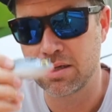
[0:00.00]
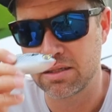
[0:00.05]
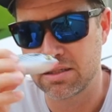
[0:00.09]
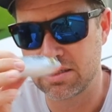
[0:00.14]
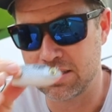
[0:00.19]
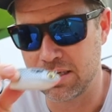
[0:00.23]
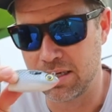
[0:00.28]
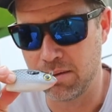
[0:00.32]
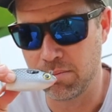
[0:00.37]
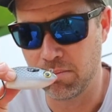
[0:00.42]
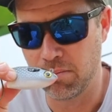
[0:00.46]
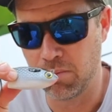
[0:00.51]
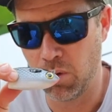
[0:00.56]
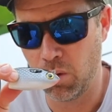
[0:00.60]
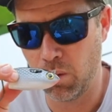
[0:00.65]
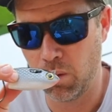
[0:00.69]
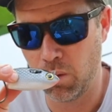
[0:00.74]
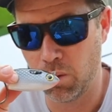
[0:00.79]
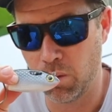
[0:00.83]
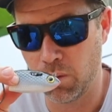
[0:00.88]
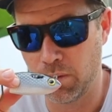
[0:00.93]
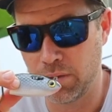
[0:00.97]
same
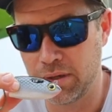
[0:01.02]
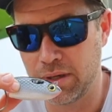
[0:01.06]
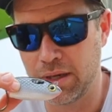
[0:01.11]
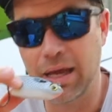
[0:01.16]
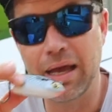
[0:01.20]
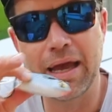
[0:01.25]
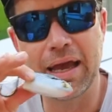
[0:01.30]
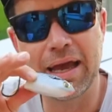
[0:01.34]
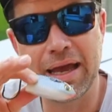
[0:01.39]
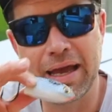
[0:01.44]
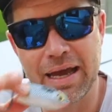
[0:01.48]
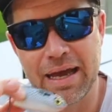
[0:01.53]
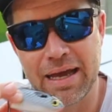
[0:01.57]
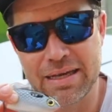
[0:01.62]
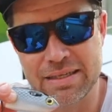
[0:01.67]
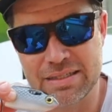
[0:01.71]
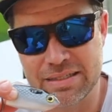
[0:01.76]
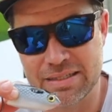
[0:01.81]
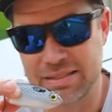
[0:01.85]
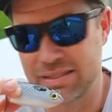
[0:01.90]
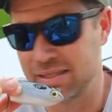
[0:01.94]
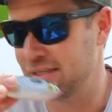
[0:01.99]
mold
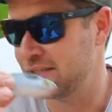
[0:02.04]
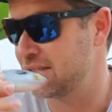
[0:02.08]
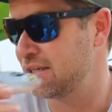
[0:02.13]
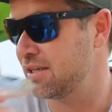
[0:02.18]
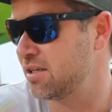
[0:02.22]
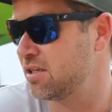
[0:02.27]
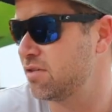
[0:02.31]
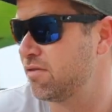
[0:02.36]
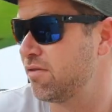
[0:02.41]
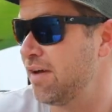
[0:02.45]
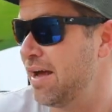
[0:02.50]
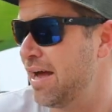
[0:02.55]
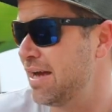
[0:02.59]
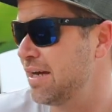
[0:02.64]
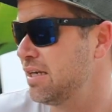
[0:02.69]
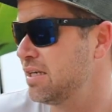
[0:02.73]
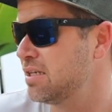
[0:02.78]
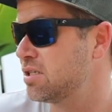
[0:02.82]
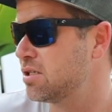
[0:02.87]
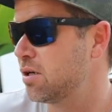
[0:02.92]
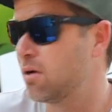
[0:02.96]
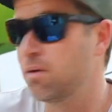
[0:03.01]
as a 6-inch fatty.
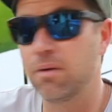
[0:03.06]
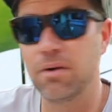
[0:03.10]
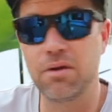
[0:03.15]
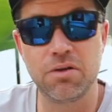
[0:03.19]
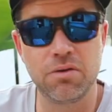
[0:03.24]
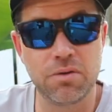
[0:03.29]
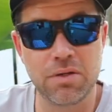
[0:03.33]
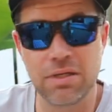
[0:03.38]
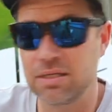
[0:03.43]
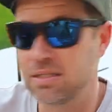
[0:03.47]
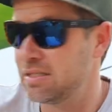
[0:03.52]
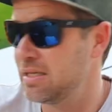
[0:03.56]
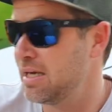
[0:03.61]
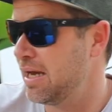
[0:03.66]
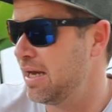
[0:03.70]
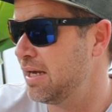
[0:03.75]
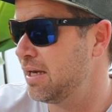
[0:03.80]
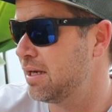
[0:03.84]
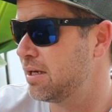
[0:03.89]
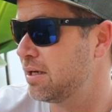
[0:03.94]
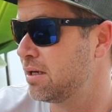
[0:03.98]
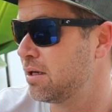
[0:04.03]
So you can
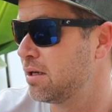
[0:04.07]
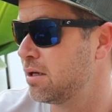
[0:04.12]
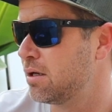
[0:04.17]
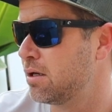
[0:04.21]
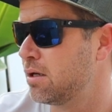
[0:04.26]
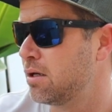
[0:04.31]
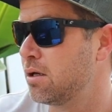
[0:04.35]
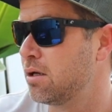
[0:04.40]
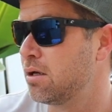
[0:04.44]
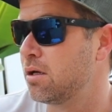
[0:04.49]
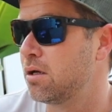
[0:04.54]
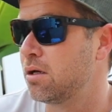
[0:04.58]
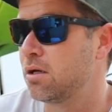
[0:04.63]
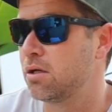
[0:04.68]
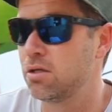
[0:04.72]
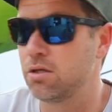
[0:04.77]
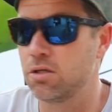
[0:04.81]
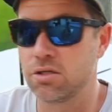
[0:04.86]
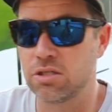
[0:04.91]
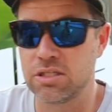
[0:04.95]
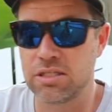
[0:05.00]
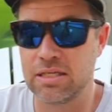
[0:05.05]
take
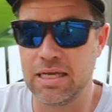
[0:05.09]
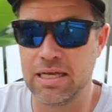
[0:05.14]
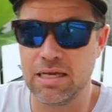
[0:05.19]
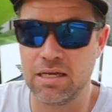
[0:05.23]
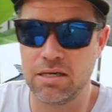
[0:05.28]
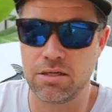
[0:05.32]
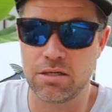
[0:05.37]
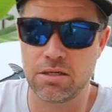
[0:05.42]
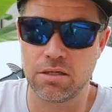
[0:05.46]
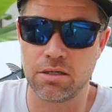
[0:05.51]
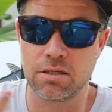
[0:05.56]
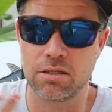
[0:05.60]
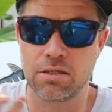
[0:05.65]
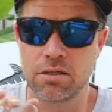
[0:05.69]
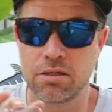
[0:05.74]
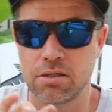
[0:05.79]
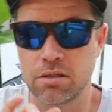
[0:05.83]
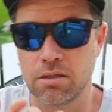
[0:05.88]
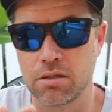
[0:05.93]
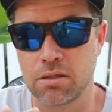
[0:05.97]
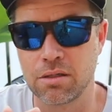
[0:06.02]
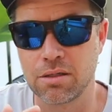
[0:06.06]
your standard
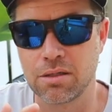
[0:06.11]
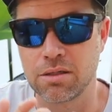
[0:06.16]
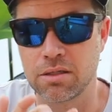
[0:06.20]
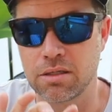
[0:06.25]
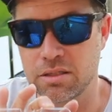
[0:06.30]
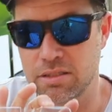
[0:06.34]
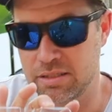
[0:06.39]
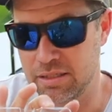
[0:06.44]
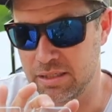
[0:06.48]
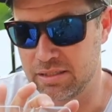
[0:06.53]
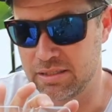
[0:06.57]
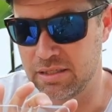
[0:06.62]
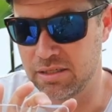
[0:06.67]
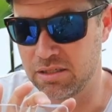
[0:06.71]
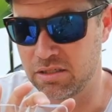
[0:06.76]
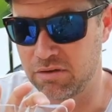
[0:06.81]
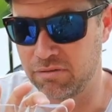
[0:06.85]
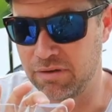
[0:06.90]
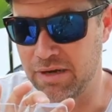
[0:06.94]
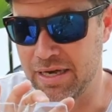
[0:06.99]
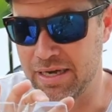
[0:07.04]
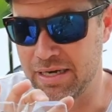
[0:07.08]

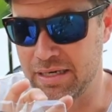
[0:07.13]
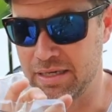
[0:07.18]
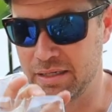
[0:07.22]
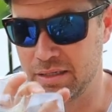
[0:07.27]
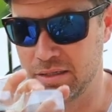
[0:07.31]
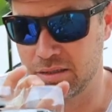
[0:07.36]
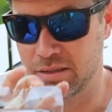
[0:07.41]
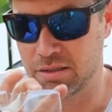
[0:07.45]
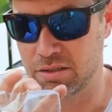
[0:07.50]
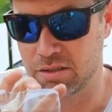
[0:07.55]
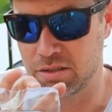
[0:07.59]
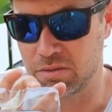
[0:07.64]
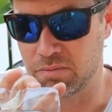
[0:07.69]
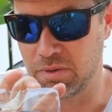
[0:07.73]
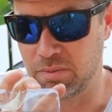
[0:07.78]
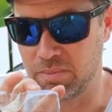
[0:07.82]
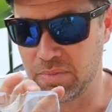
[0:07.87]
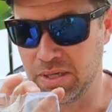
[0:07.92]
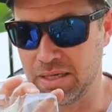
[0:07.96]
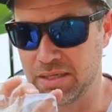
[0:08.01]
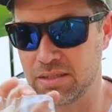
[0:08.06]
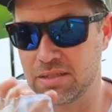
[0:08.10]
6-inch fatty
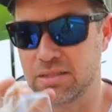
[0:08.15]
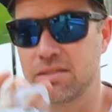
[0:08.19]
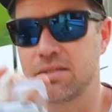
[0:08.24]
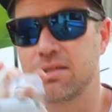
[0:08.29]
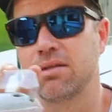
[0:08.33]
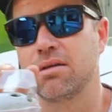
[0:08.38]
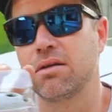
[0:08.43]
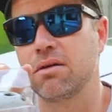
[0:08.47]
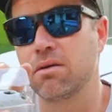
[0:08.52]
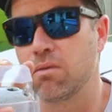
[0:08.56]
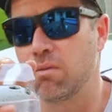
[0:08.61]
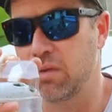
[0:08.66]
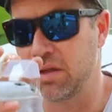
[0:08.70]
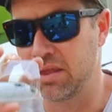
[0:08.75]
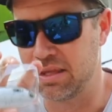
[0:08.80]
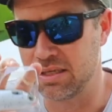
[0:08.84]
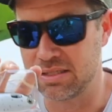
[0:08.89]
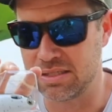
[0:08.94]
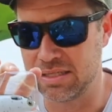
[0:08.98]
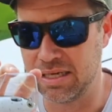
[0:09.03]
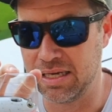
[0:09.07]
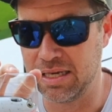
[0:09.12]
swim baits with
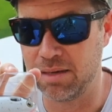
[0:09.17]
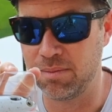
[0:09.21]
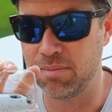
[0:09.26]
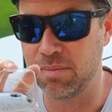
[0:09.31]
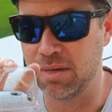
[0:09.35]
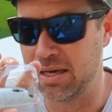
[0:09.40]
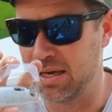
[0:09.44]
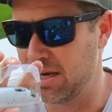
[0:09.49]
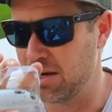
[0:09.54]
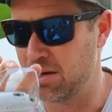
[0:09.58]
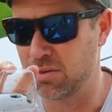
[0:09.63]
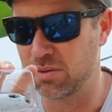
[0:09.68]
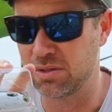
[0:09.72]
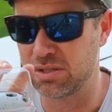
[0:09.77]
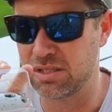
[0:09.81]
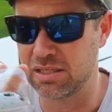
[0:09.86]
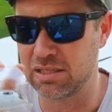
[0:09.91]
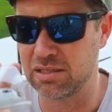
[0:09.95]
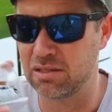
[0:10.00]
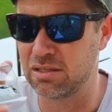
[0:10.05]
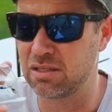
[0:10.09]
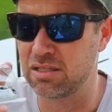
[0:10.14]
the same
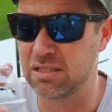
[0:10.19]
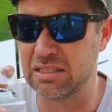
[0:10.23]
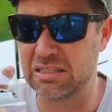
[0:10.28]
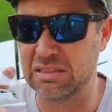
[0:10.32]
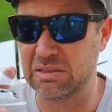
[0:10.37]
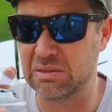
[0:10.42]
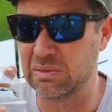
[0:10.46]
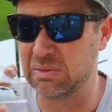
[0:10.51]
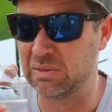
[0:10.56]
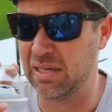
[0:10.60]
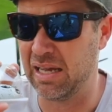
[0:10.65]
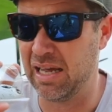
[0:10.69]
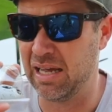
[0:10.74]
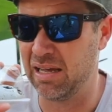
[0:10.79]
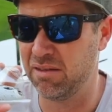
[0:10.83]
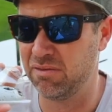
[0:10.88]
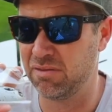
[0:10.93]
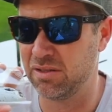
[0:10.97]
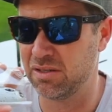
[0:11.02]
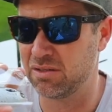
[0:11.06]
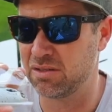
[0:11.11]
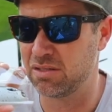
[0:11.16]
ounce and through
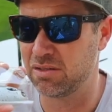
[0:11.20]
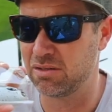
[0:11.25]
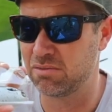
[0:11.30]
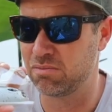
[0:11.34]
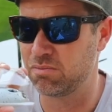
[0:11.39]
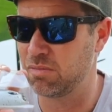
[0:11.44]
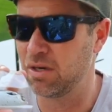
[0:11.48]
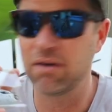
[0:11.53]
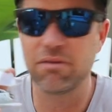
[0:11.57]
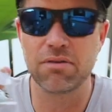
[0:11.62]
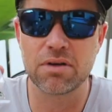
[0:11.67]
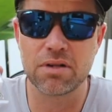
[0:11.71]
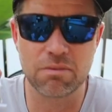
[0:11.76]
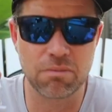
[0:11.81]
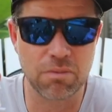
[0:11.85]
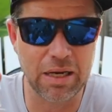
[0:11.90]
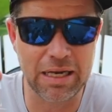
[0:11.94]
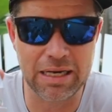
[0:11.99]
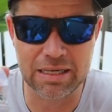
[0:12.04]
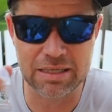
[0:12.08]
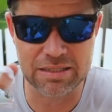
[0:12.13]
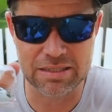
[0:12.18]
half ounce and whatever the
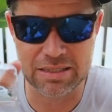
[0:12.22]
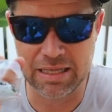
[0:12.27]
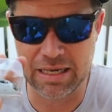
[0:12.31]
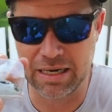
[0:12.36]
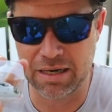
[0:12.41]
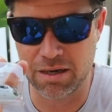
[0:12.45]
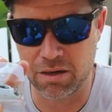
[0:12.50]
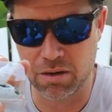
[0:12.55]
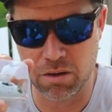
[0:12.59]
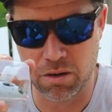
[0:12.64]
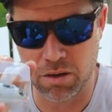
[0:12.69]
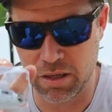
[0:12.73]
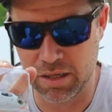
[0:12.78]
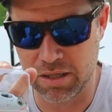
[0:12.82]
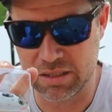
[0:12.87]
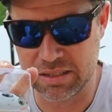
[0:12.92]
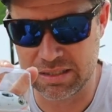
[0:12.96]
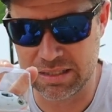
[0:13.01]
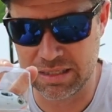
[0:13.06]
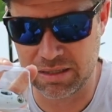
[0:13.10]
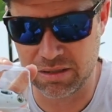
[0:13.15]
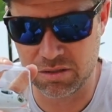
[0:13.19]
weight is there on a
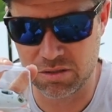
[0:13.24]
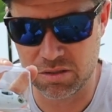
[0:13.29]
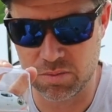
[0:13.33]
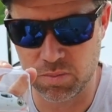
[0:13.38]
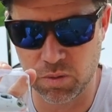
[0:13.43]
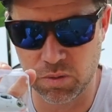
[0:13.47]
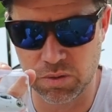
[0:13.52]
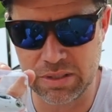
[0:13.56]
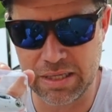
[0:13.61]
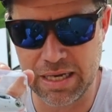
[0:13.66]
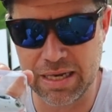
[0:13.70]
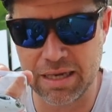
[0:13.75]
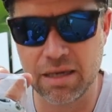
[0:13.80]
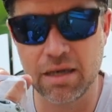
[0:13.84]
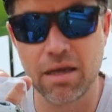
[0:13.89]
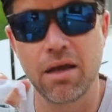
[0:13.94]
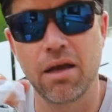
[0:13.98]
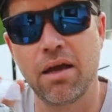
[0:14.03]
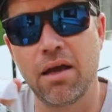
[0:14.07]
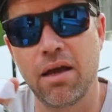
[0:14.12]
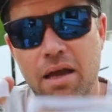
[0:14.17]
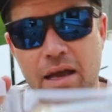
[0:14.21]
standard SpoolTek,
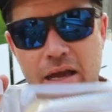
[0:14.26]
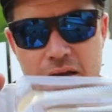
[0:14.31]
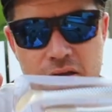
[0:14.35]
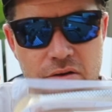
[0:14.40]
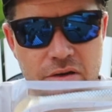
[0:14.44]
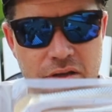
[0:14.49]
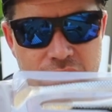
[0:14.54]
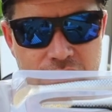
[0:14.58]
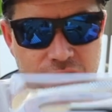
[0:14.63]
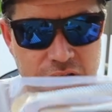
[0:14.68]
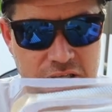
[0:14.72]
and you can